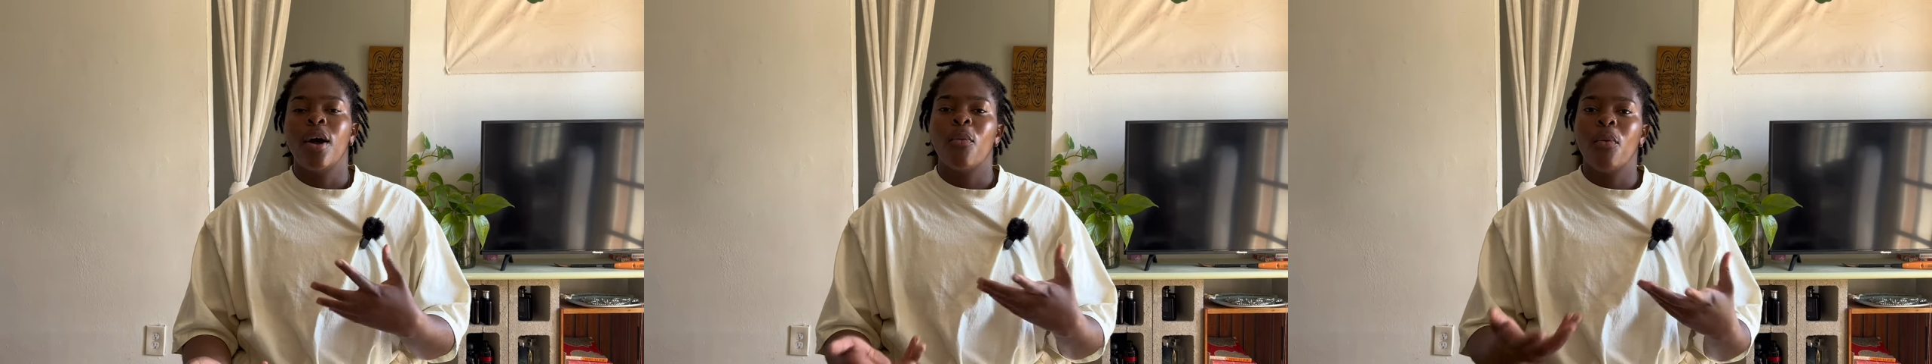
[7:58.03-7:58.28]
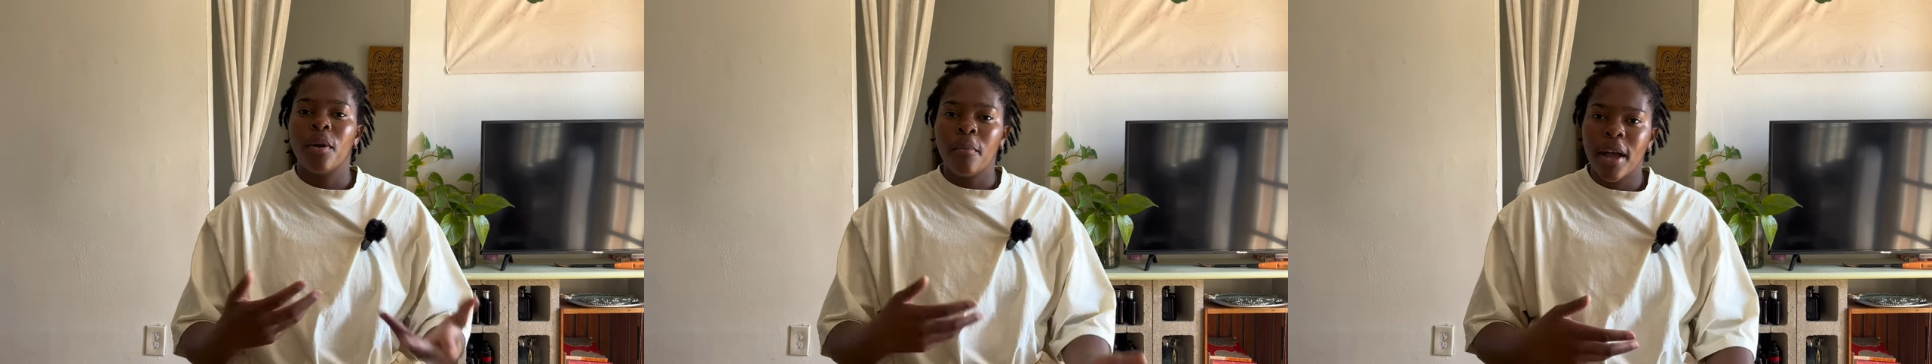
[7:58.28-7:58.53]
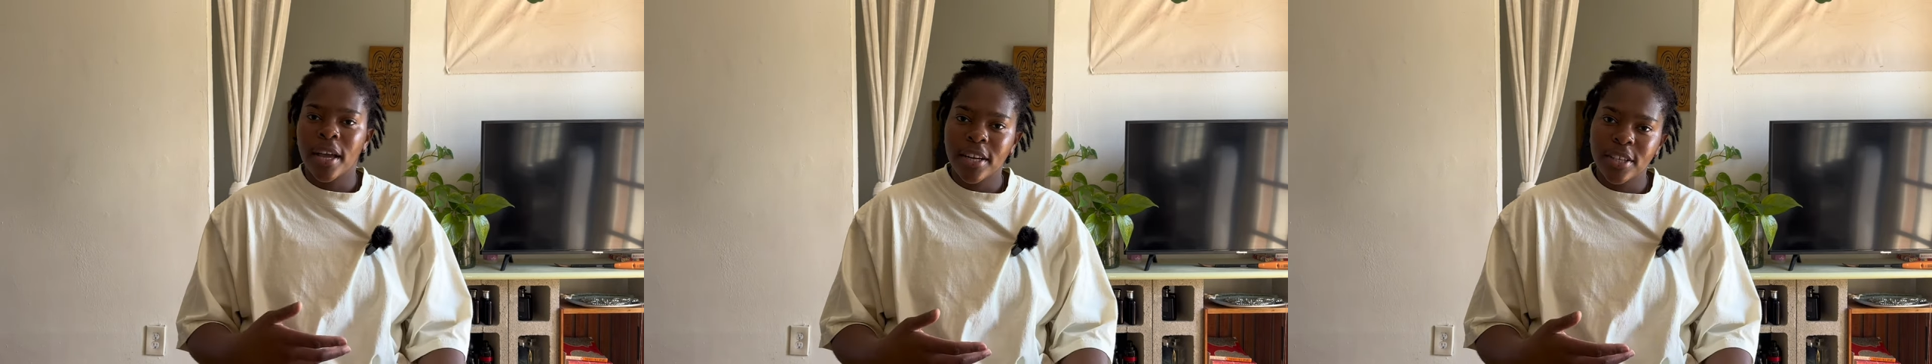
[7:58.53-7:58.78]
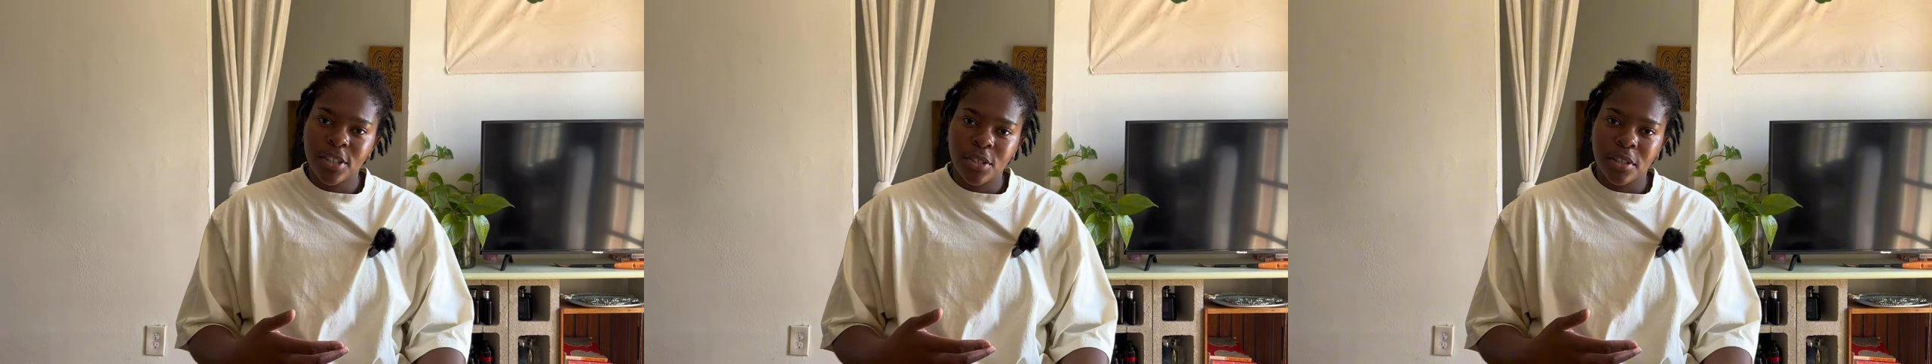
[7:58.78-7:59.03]
what am I gonna
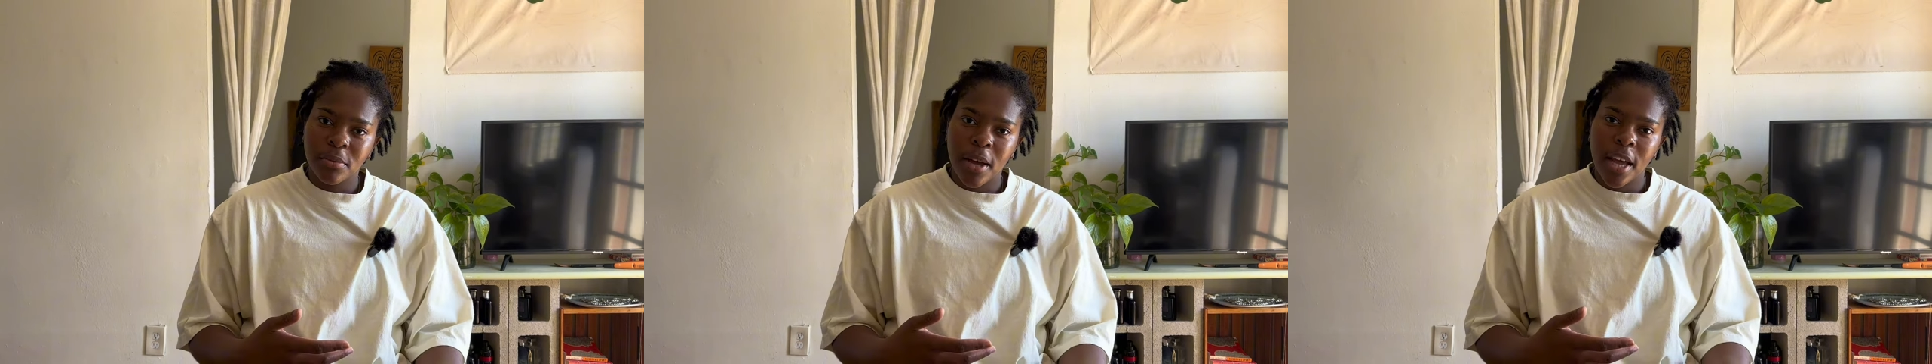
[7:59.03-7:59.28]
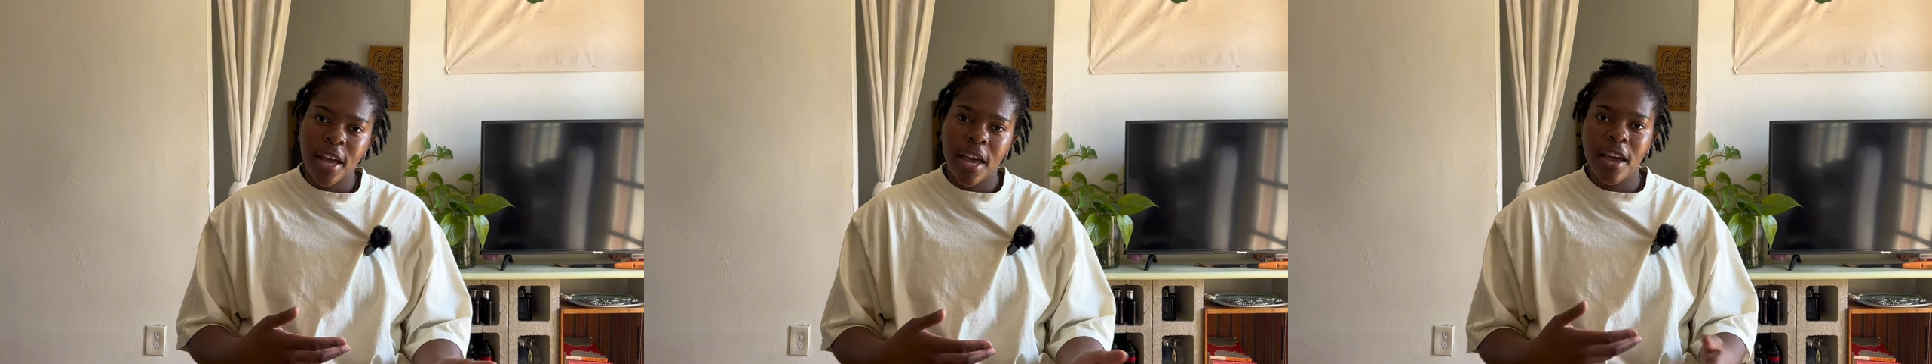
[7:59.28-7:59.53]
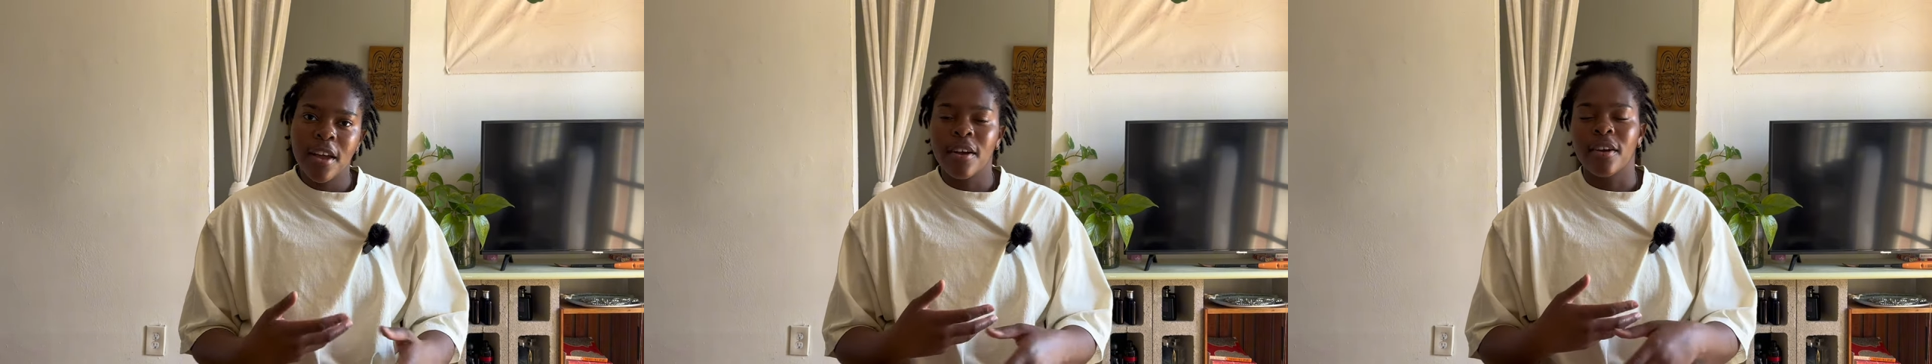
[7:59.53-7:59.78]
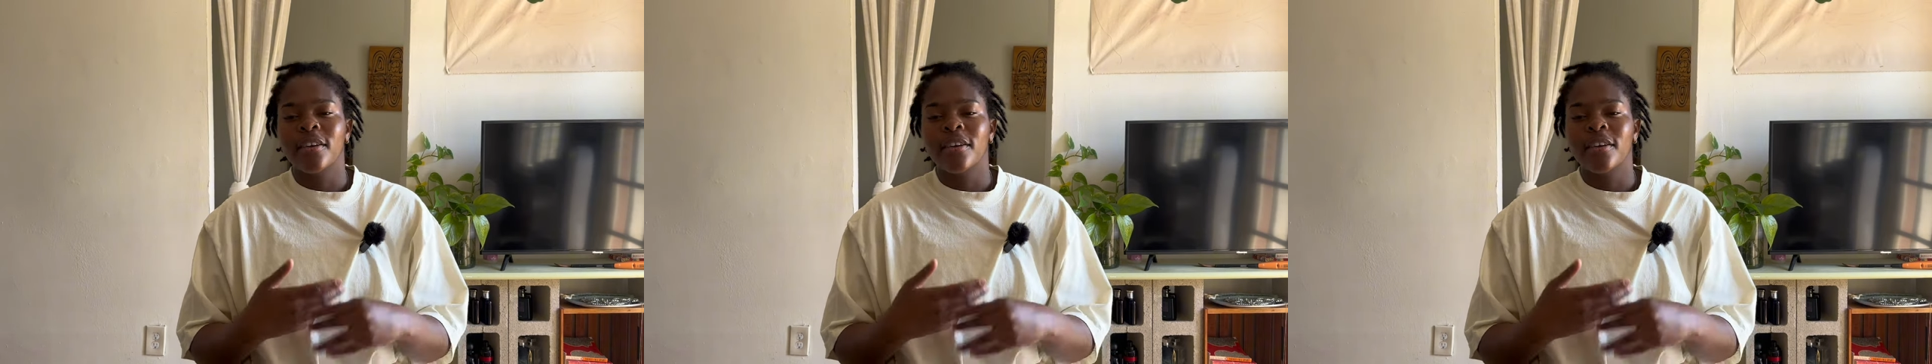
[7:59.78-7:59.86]
do to my hair?